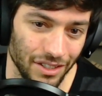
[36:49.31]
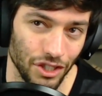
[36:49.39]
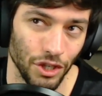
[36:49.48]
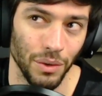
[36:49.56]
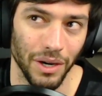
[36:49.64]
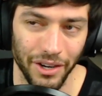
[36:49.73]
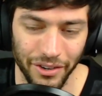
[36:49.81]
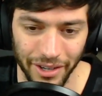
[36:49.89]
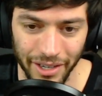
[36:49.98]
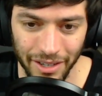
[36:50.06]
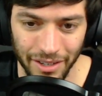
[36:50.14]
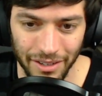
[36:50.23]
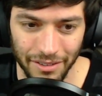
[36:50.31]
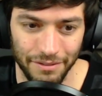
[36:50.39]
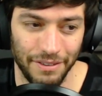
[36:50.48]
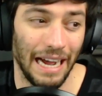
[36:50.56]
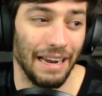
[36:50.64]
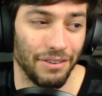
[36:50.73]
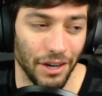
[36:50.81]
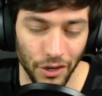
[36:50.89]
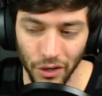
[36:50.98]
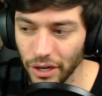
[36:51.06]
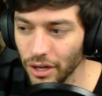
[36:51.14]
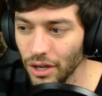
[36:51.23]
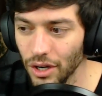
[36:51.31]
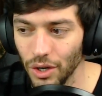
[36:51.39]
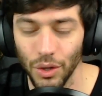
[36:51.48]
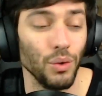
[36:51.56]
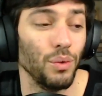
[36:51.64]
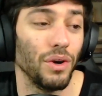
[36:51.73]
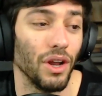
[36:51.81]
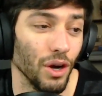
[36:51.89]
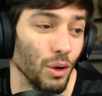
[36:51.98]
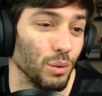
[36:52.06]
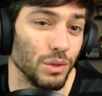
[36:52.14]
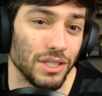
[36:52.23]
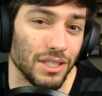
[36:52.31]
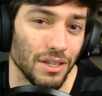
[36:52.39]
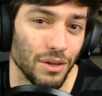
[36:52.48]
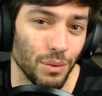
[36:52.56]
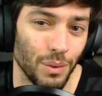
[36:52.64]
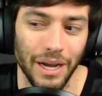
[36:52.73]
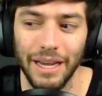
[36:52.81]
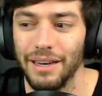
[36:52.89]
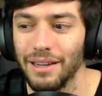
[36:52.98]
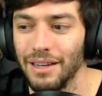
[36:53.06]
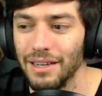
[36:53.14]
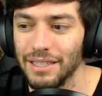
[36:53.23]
$200, $500, who knows, right?